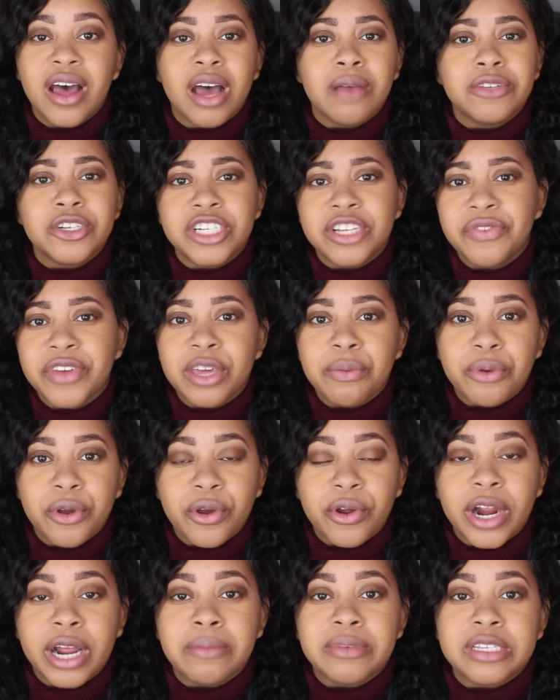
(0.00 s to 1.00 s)
Certificate
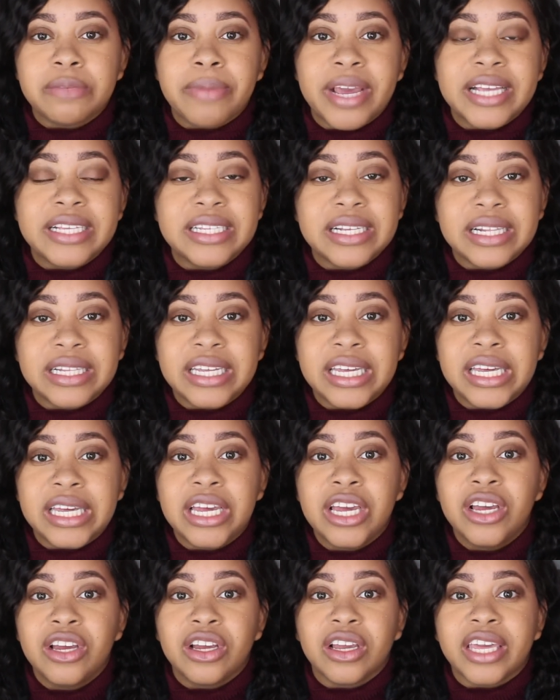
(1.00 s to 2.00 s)
programs
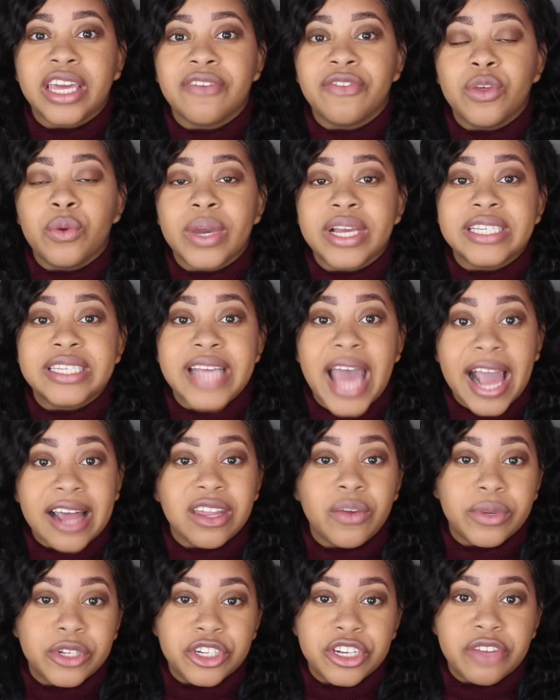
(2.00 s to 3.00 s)
basically give you
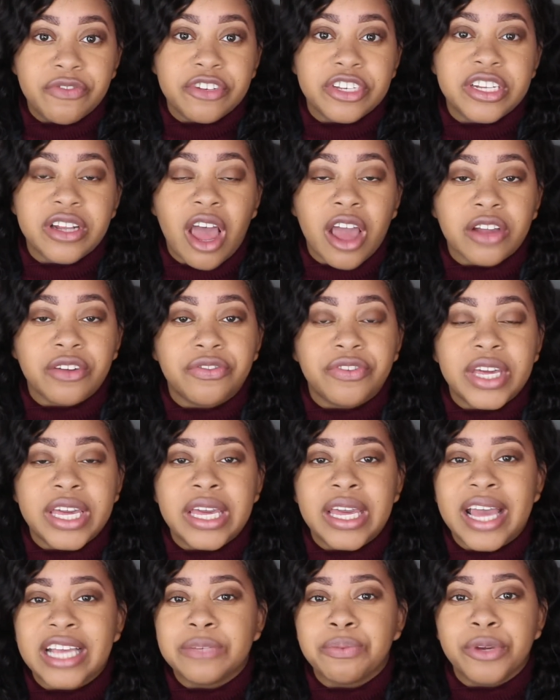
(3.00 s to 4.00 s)
exactly what you need for
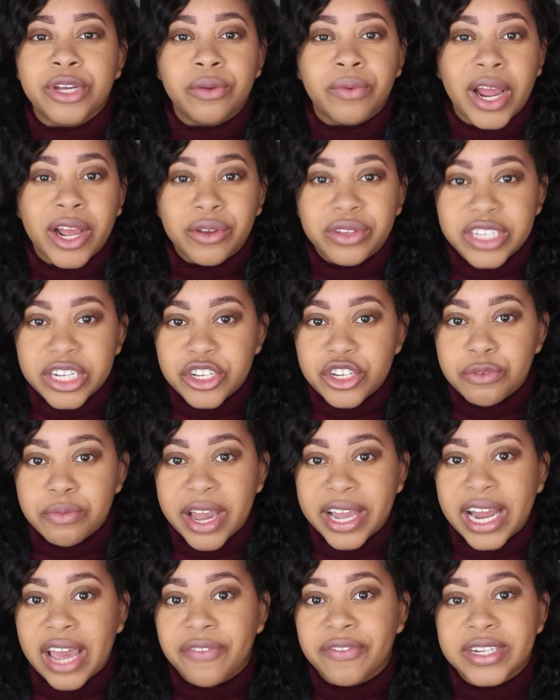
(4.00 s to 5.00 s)
sonography. As prerequisites, you
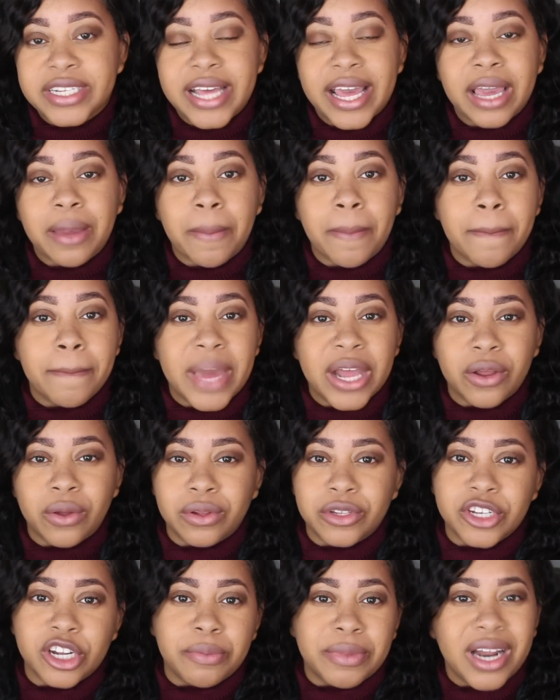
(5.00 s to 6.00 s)
might have to take
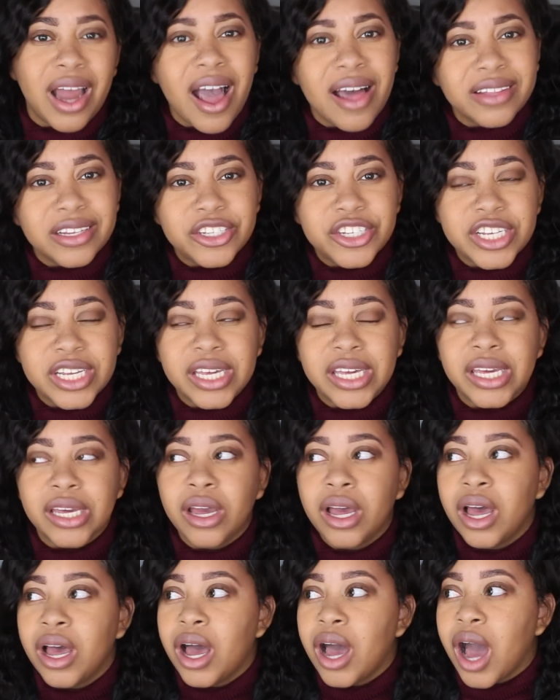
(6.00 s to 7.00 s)
medical
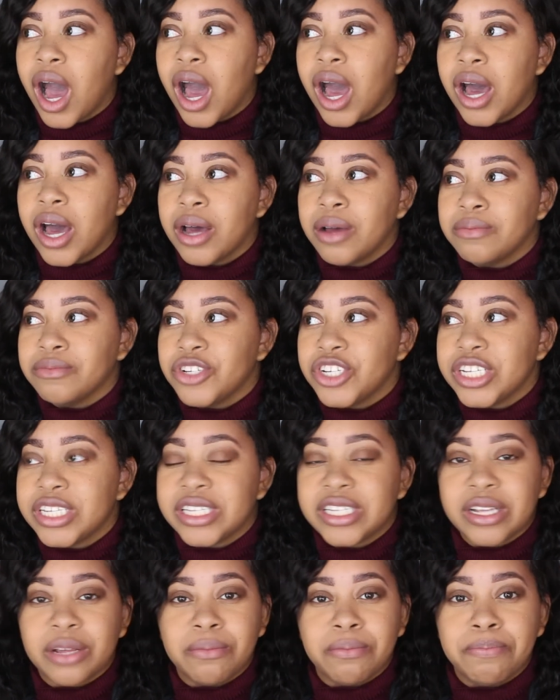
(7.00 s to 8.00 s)
terminology,
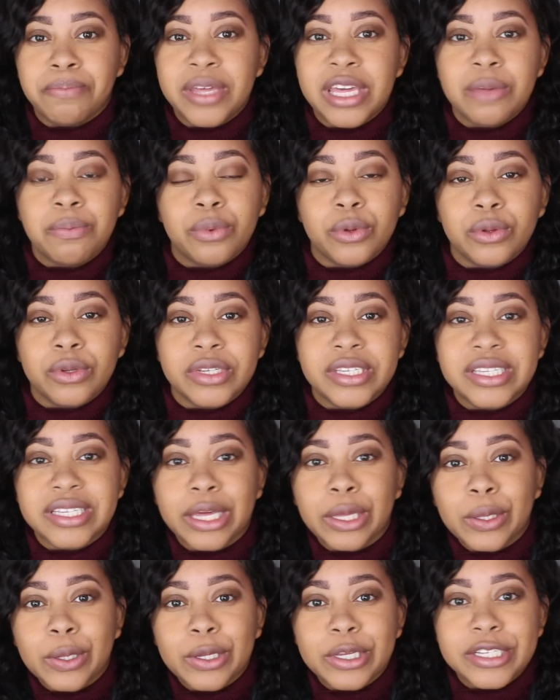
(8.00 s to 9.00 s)
just some people
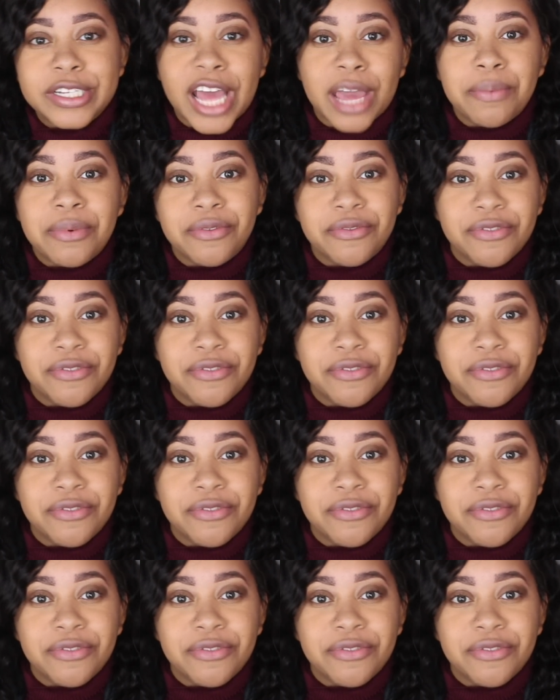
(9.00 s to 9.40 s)
skills type of